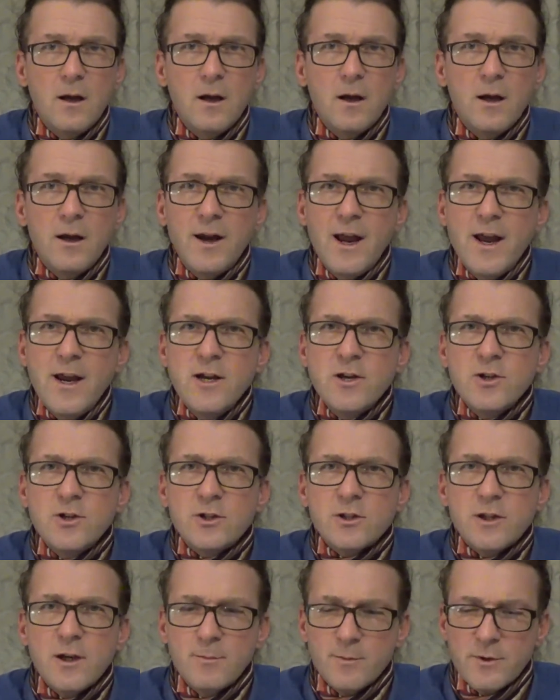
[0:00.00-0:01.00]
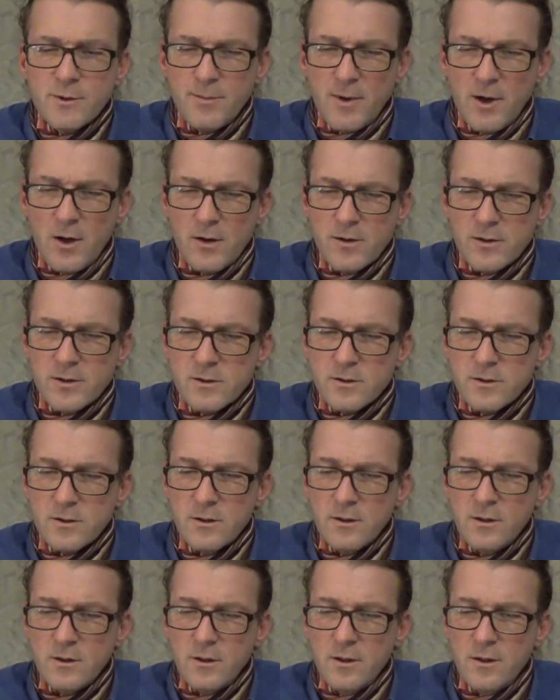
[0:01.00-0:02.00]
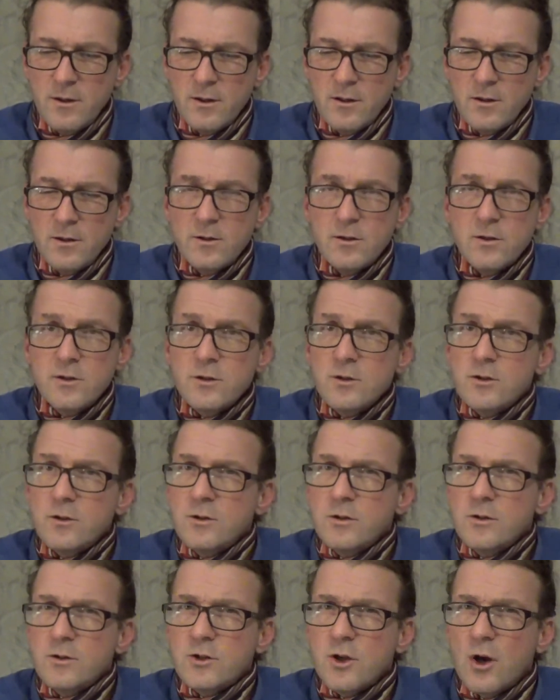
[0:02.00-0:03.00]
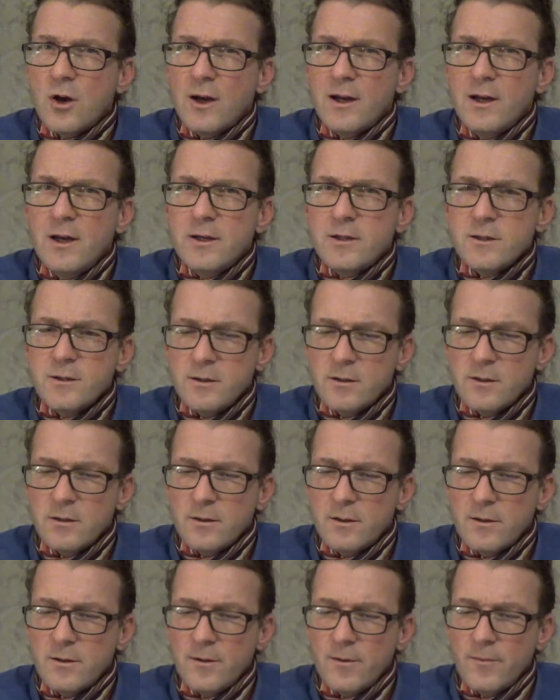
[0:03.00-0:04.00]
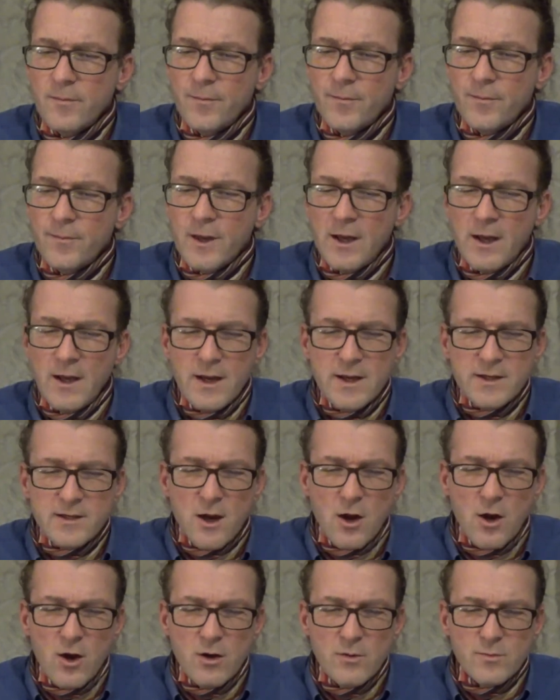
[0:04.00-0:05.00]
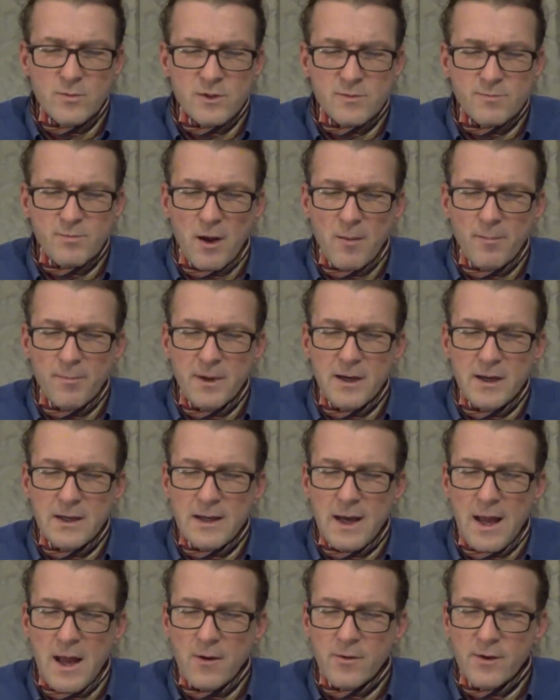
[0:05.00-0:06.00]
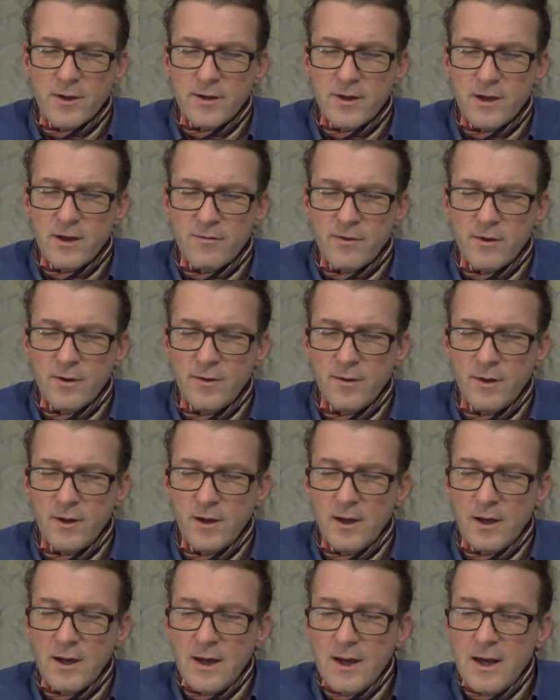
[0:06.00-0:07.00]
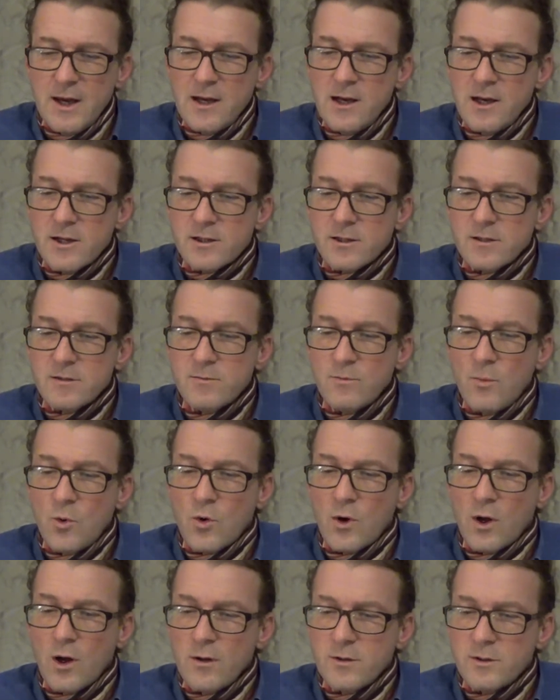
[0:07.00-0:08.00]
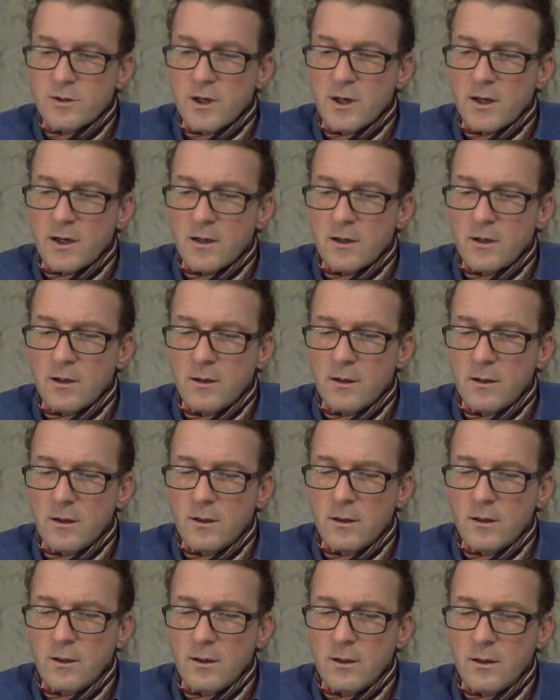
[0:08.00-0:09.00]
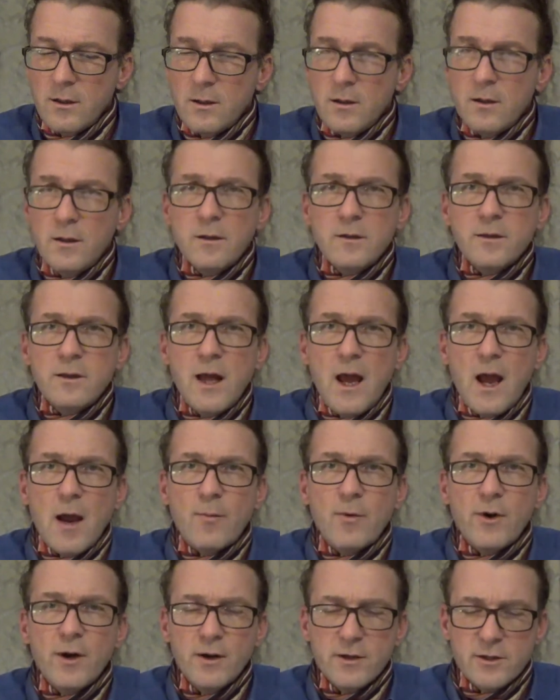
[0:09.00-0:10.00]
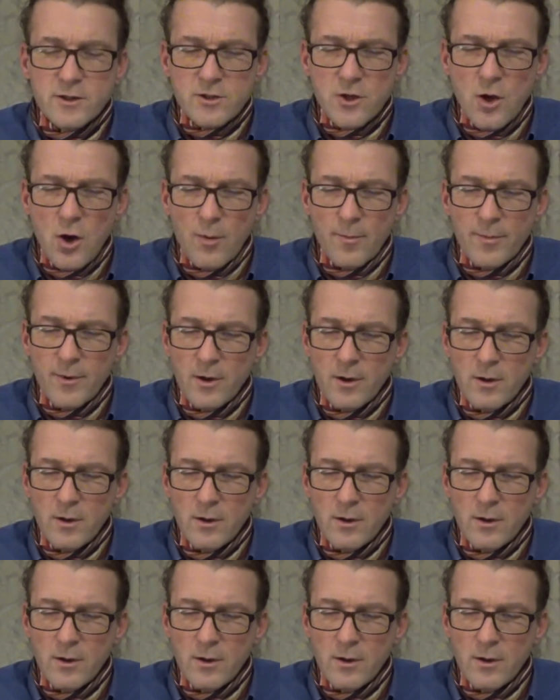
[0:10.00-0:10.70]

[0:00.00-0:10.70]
An age seemed to pass. Charlie listened. His heart was pumping louder than ever. He listened more closely. The hammering had stopped.